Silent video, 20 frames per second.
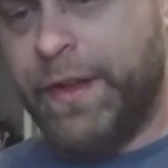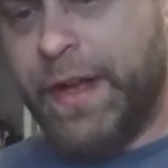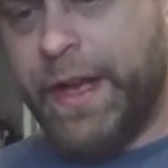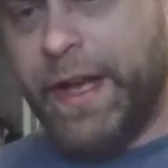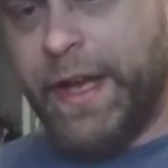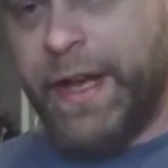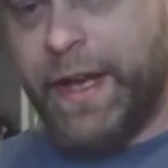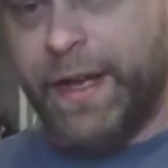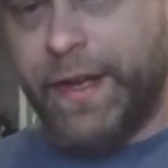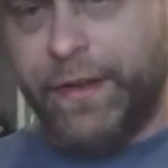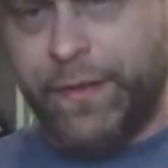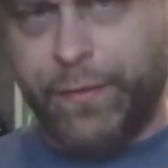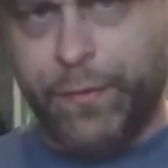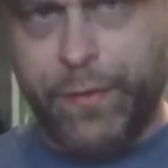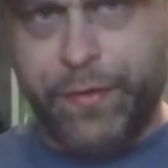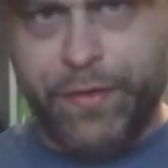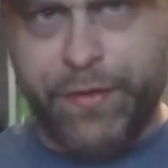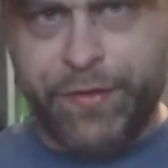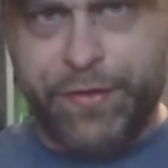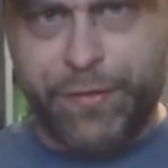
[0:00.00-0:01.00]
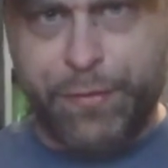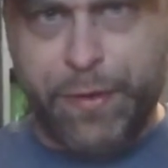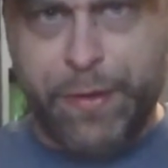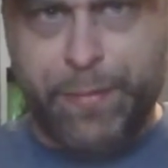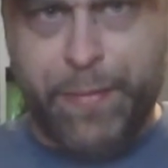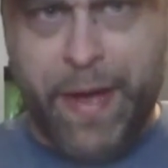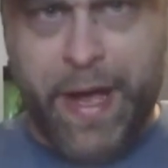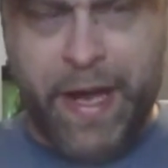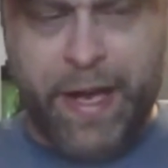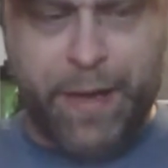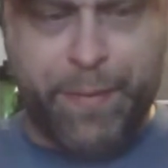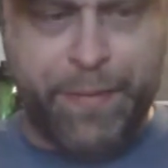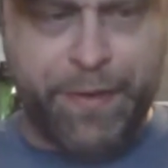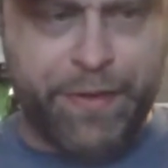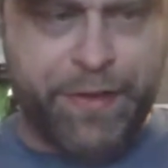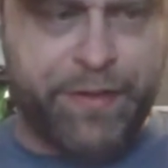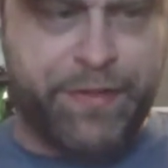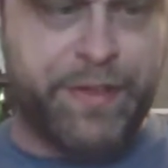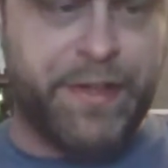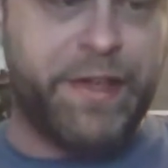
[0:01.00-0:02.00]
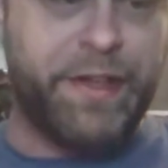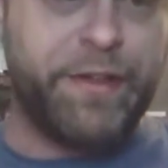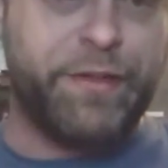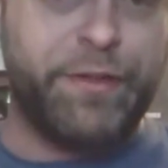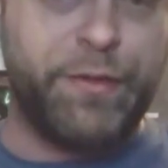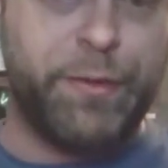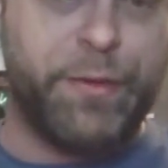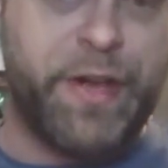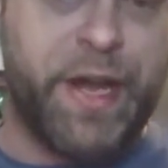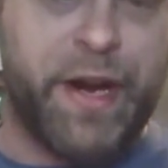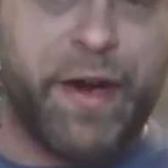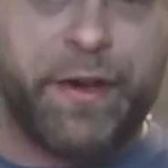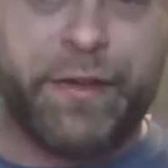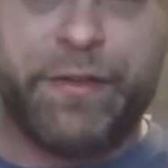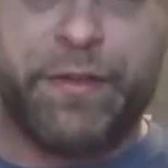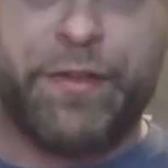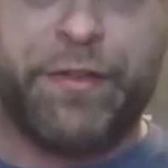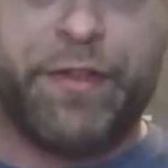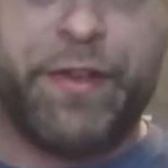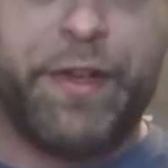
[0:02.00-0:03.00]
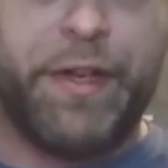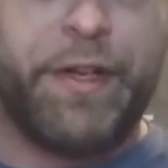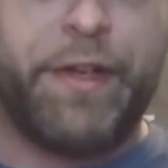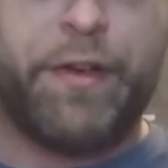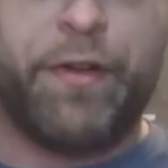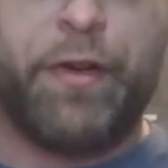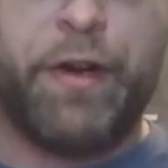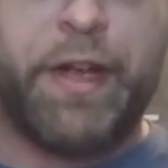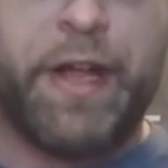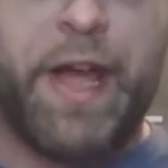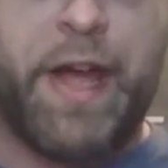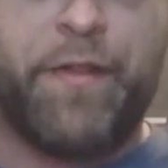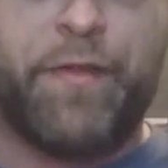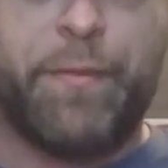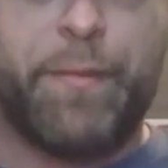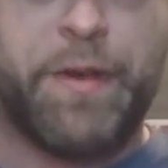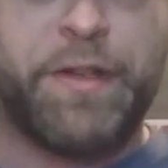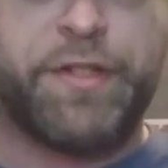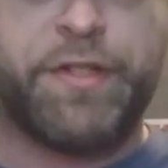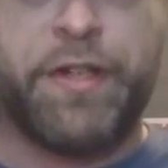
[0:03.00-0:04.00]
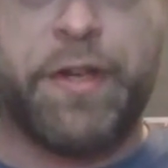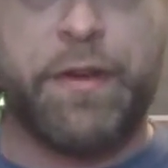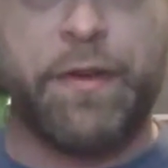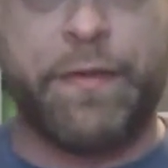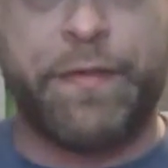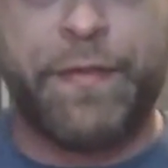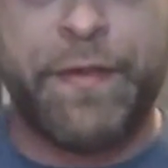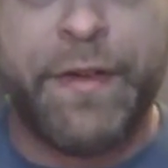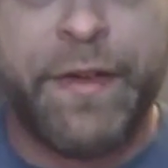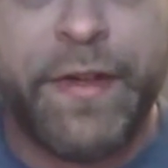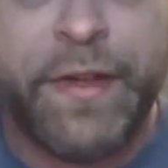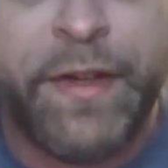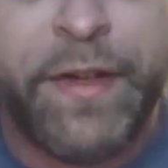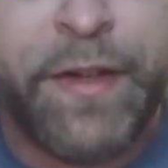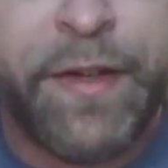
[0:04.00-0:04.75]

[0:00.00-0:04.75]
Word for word: and with this three pack, I'm at least getting two characters that I didn't already have on my shelf.